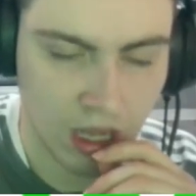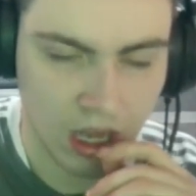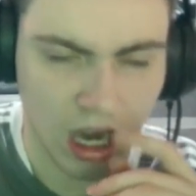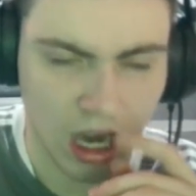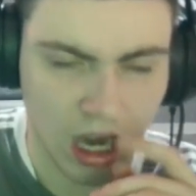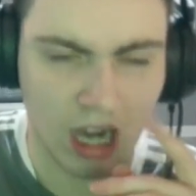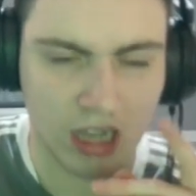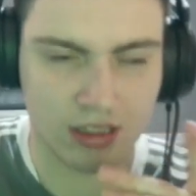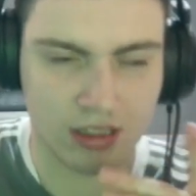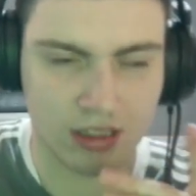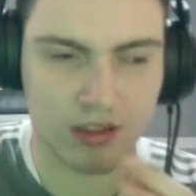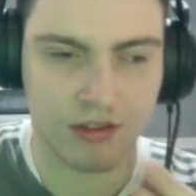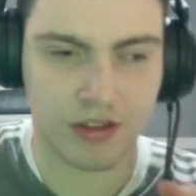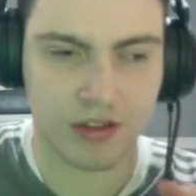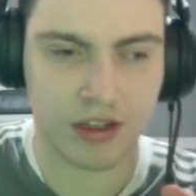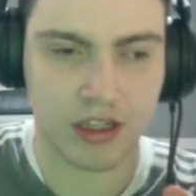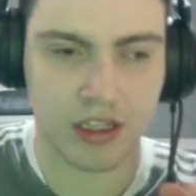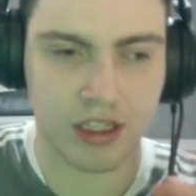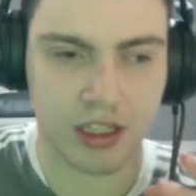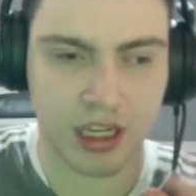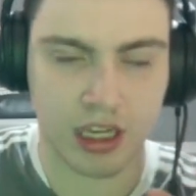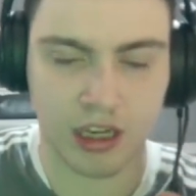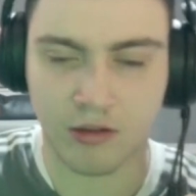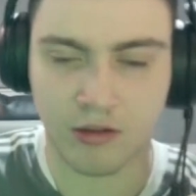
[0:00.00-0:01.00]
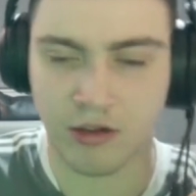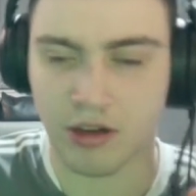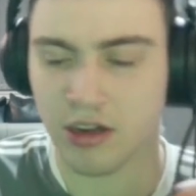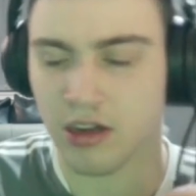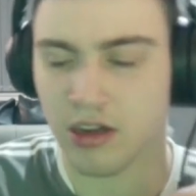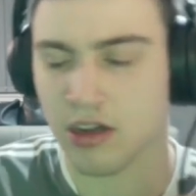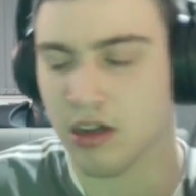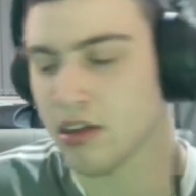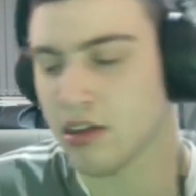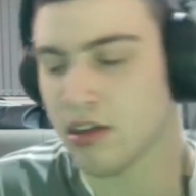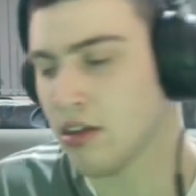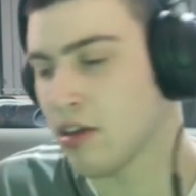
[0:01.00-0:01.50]
It's a free kick,
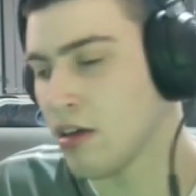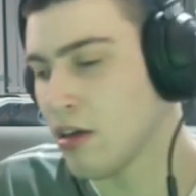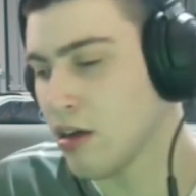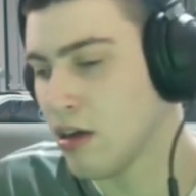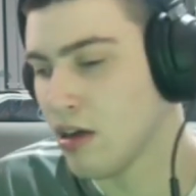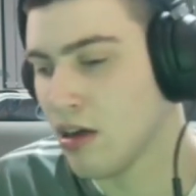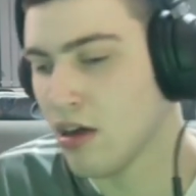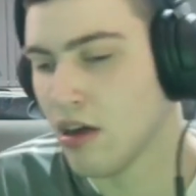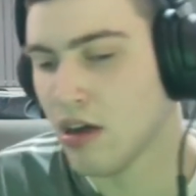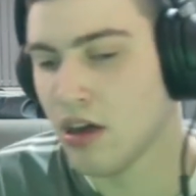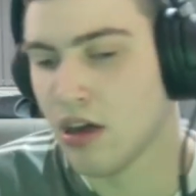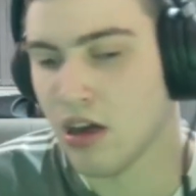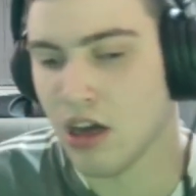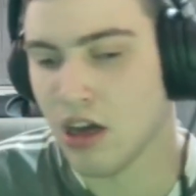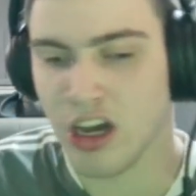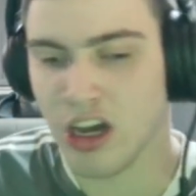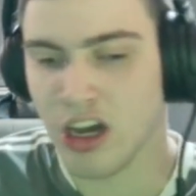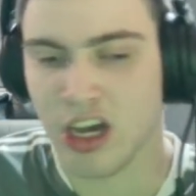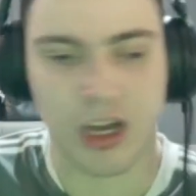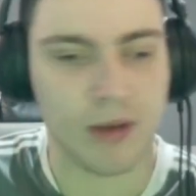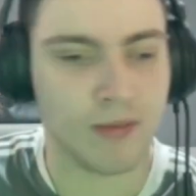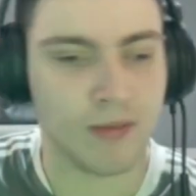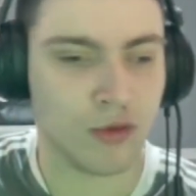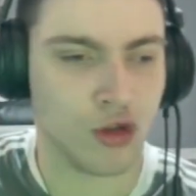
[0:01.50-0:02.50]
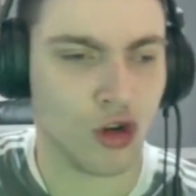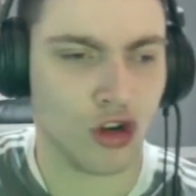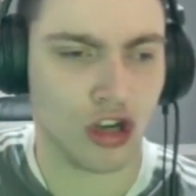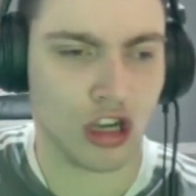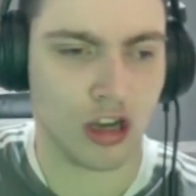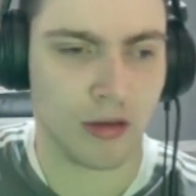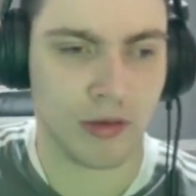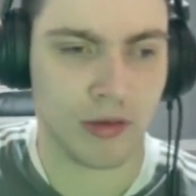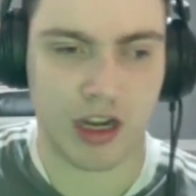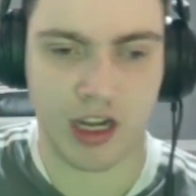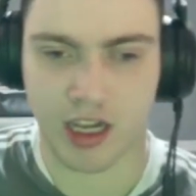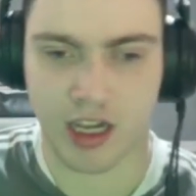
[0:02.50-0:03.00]
wasn't it? Don't
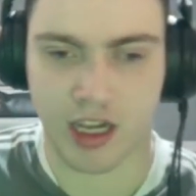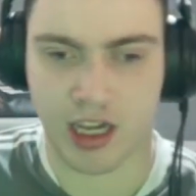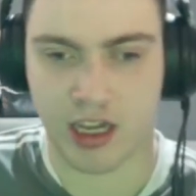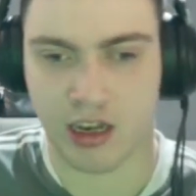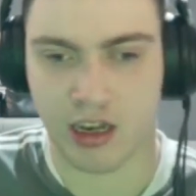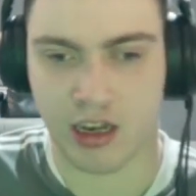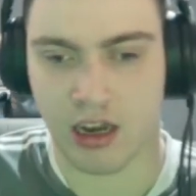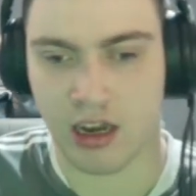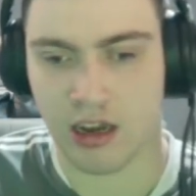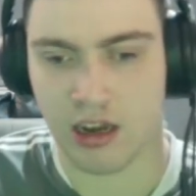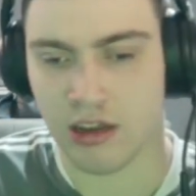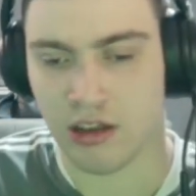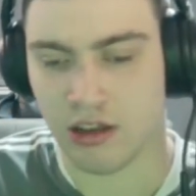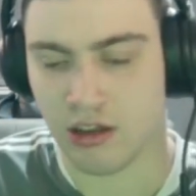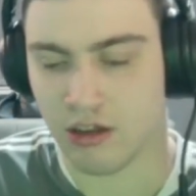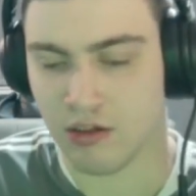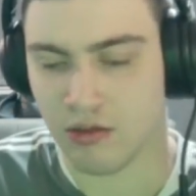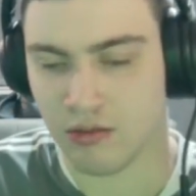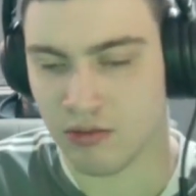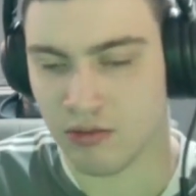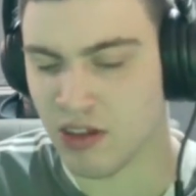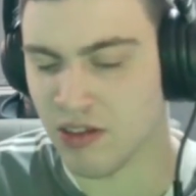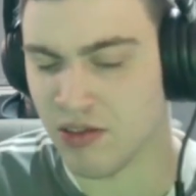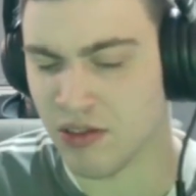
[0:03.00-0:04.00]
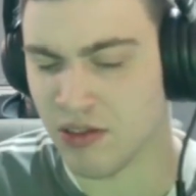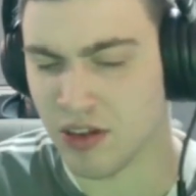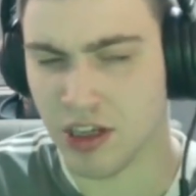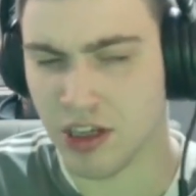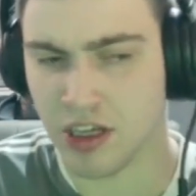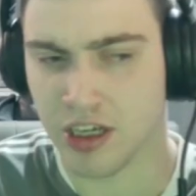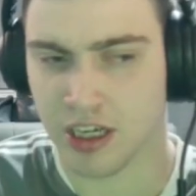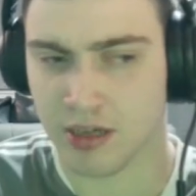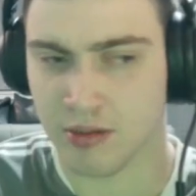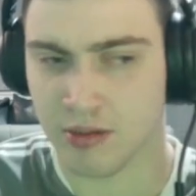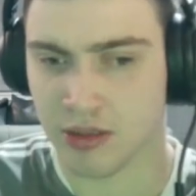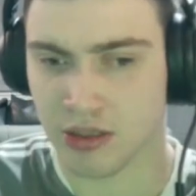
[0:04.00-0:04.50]
get me wrong, anything. The free
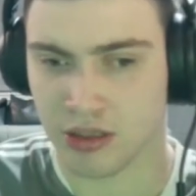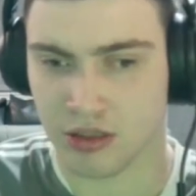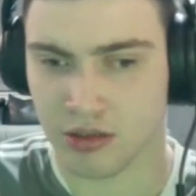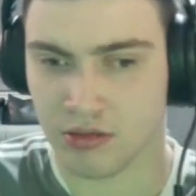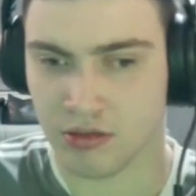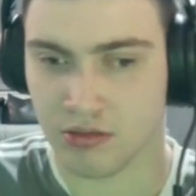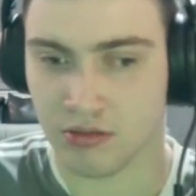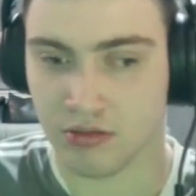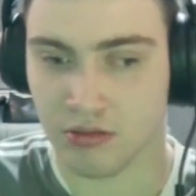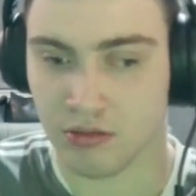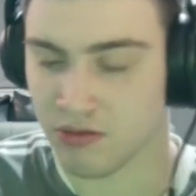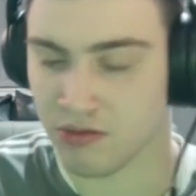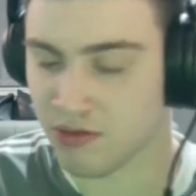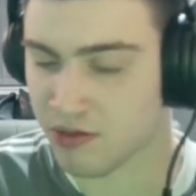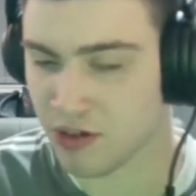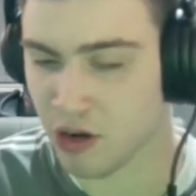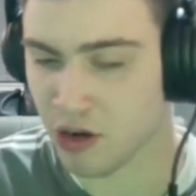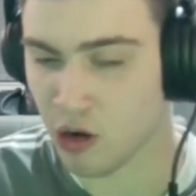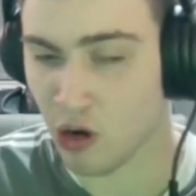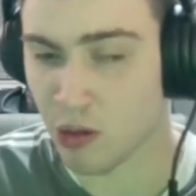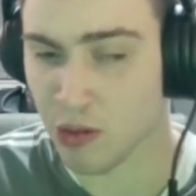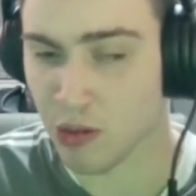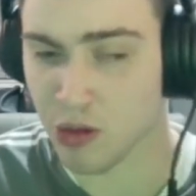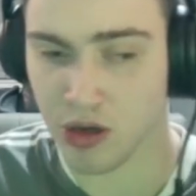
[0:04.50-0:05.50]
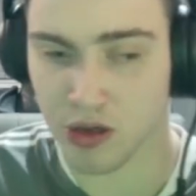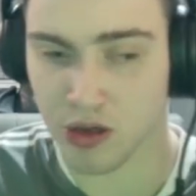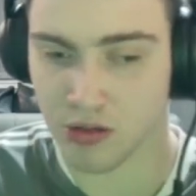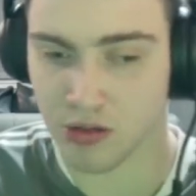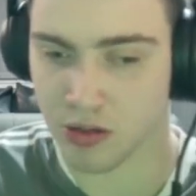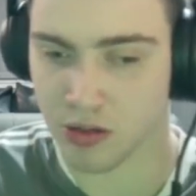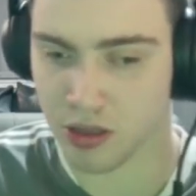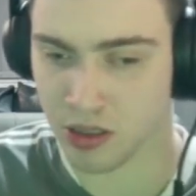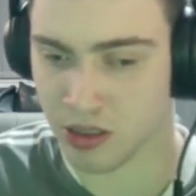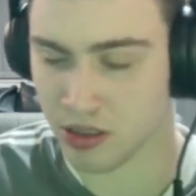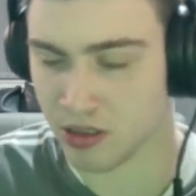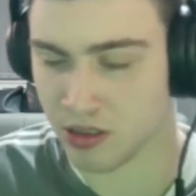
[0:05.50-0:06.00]
kick was phenomenal. I
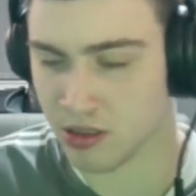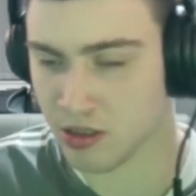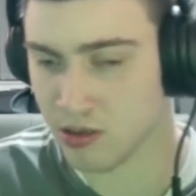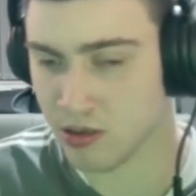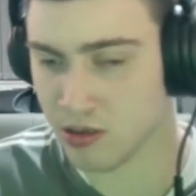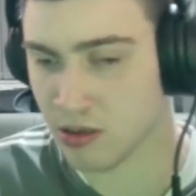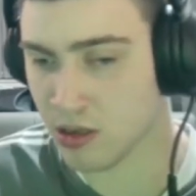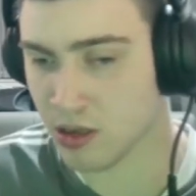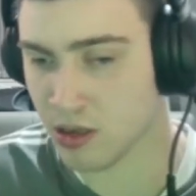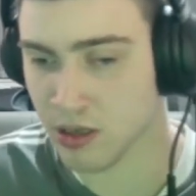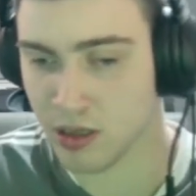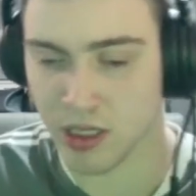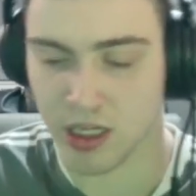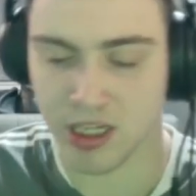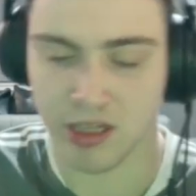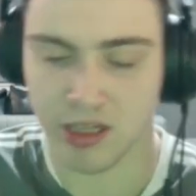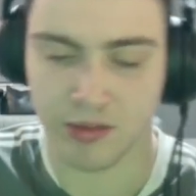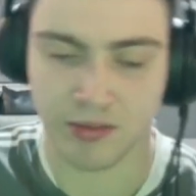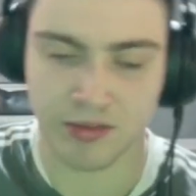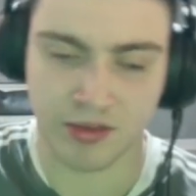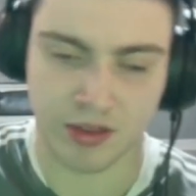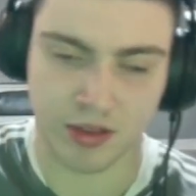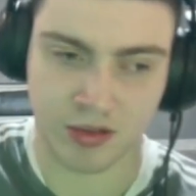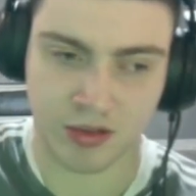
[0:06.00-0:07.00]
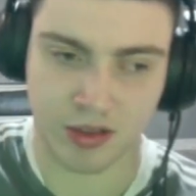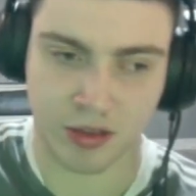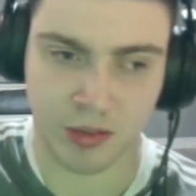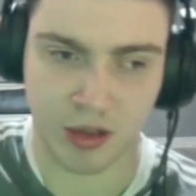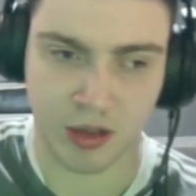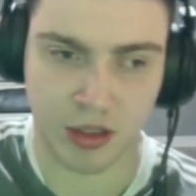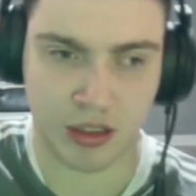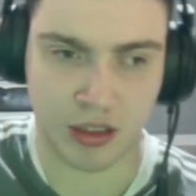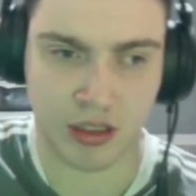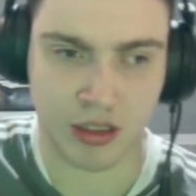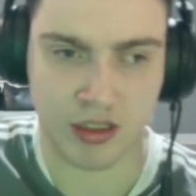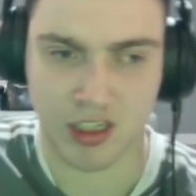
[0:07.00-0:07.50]
don't think there was
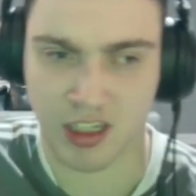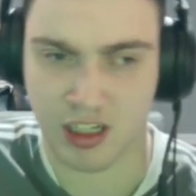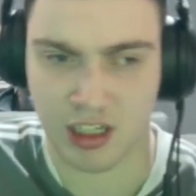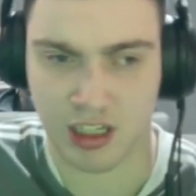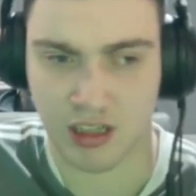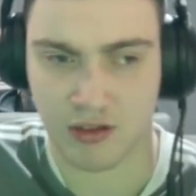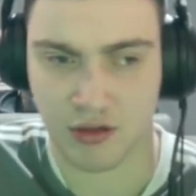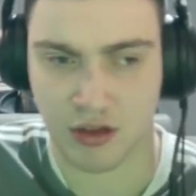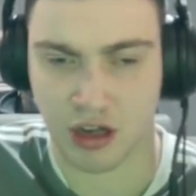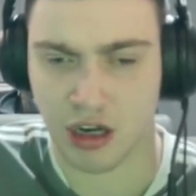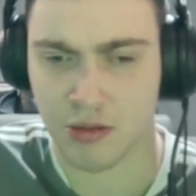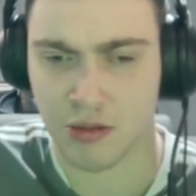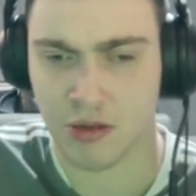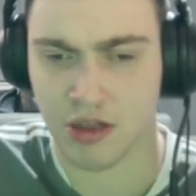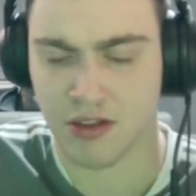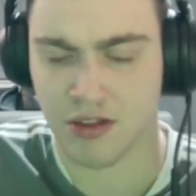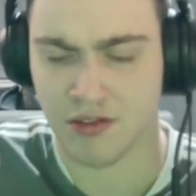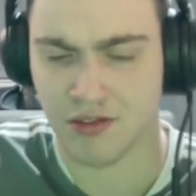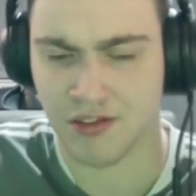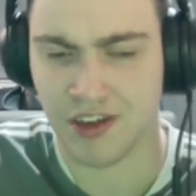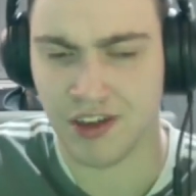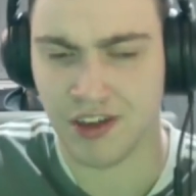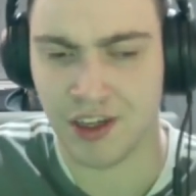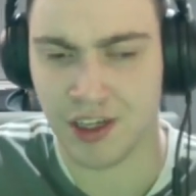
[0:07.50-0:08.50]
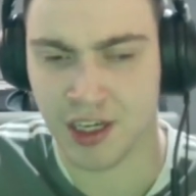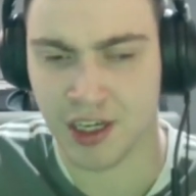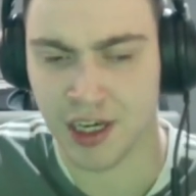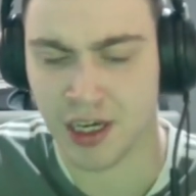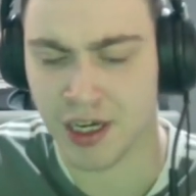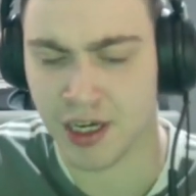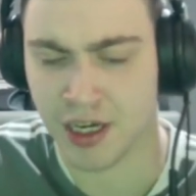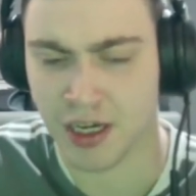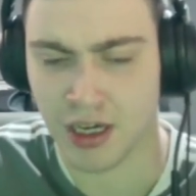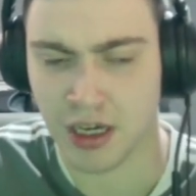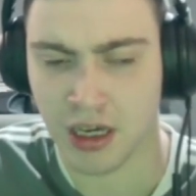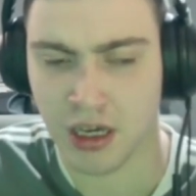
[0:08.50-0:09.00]
much they could have done about the free
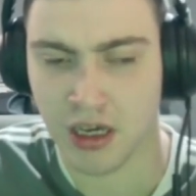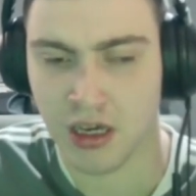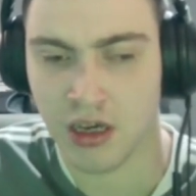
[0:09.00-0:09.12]
kick.